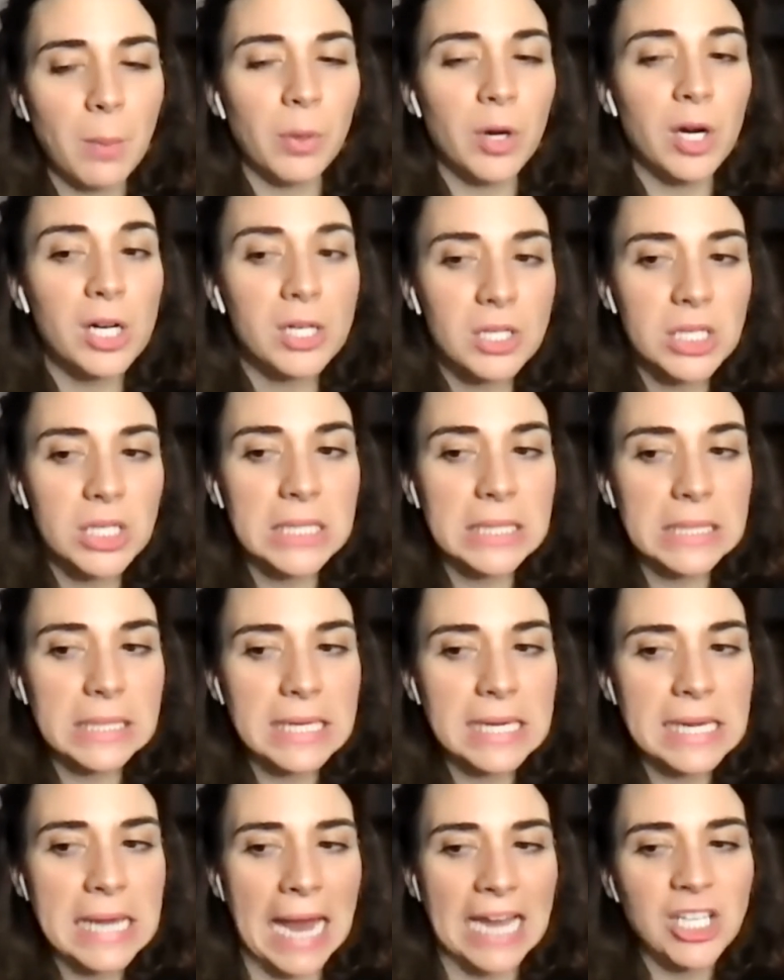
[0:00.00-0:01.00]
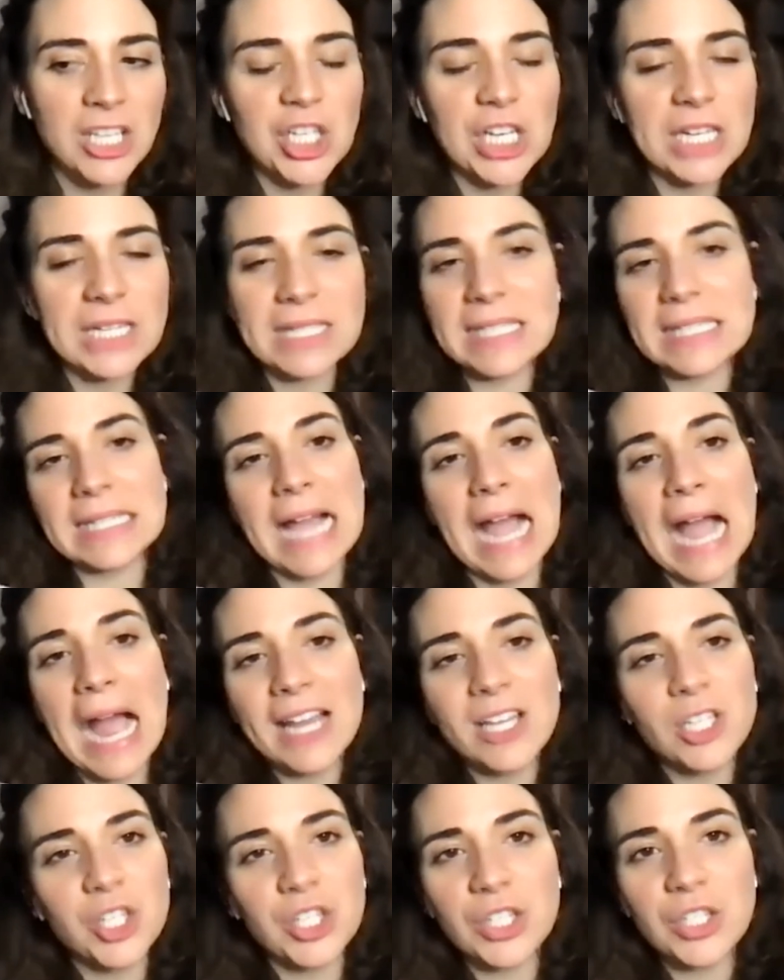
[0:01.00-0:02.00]
Personally, I
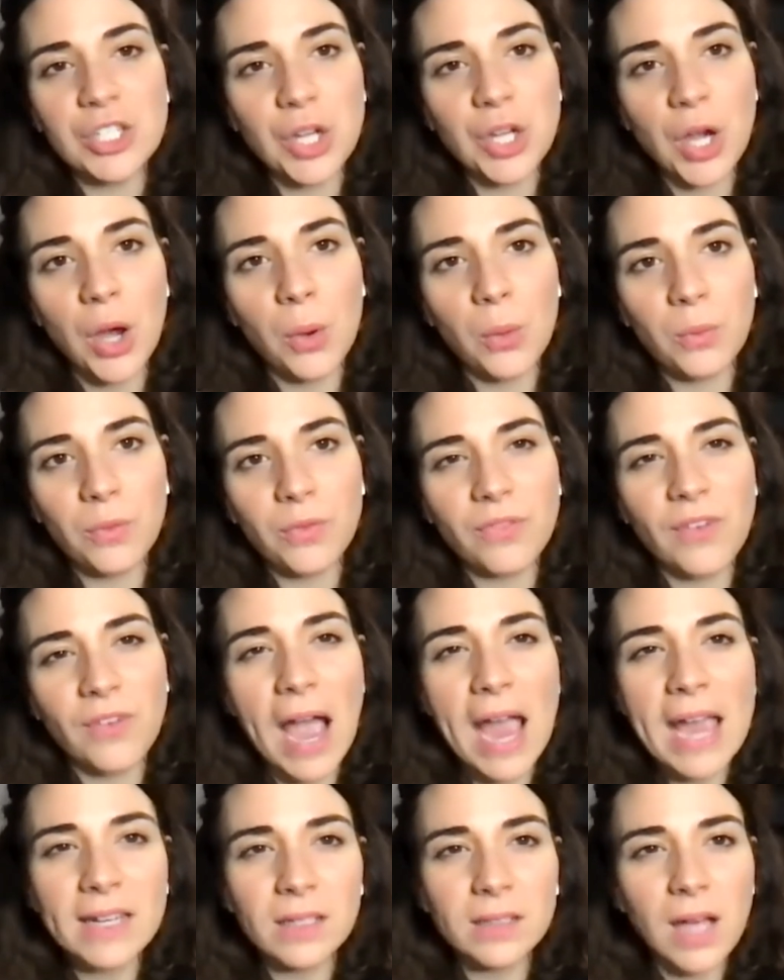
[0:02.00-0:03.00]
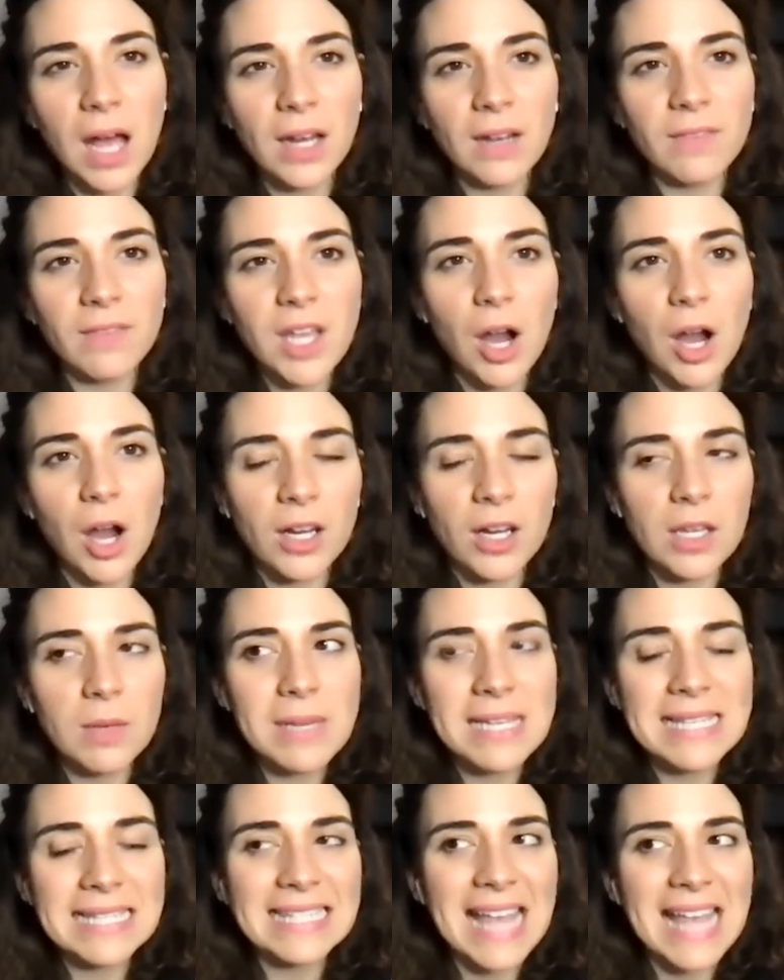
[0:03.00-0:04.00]
just don't find a lot of the
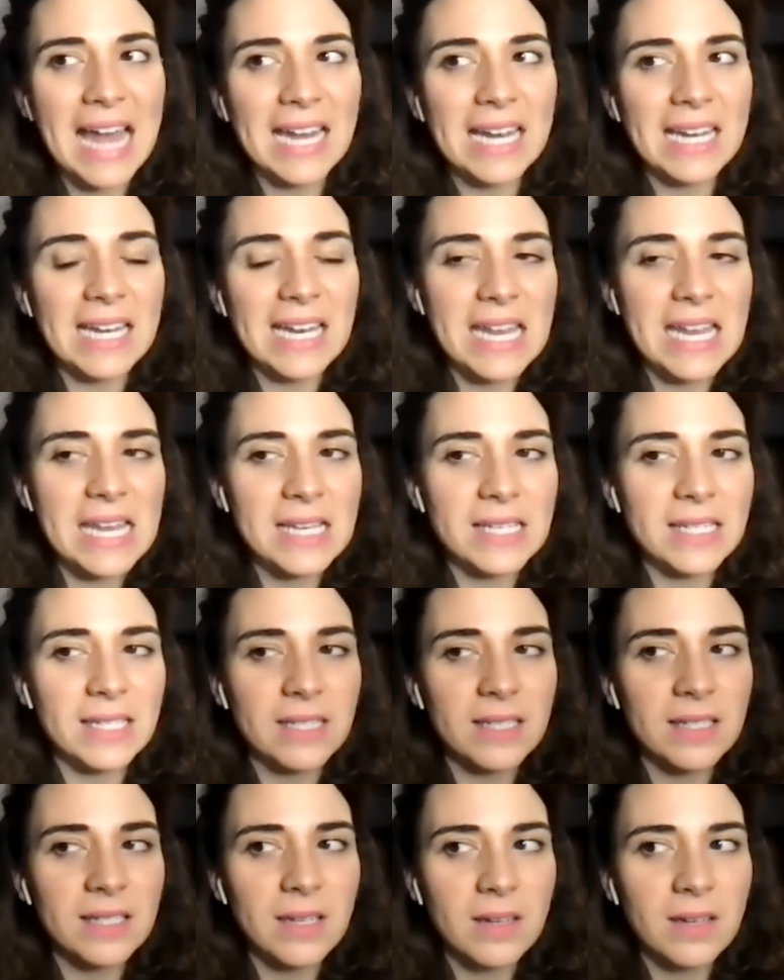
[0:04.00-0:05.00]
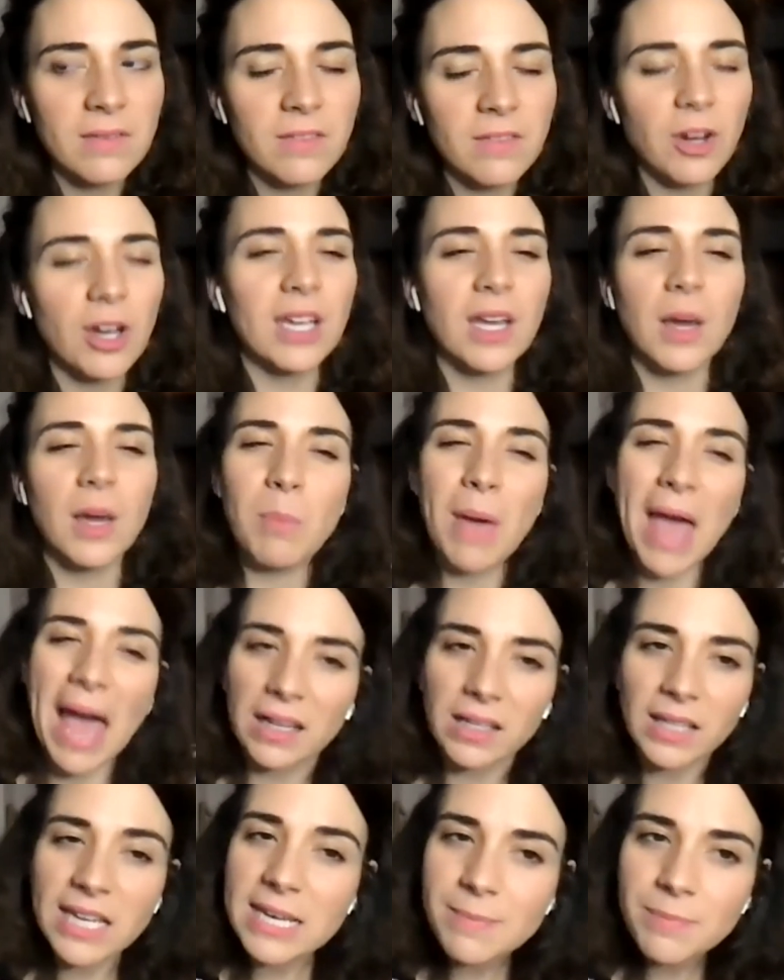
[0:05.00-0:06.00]
arguments that it is very
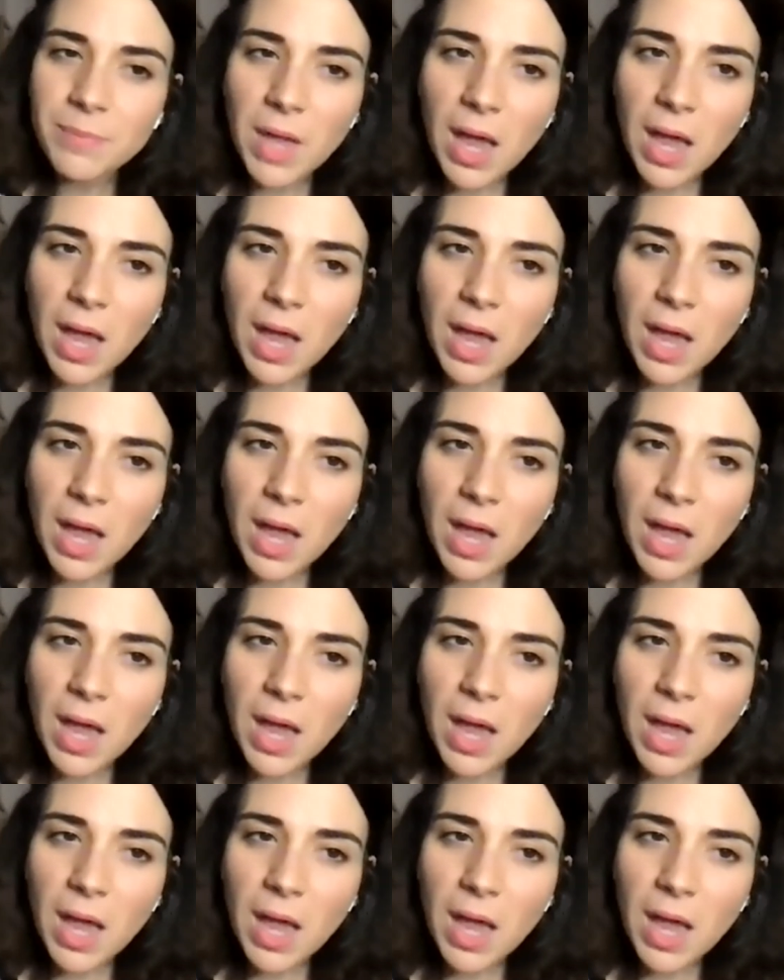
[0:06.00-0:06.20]
compelling.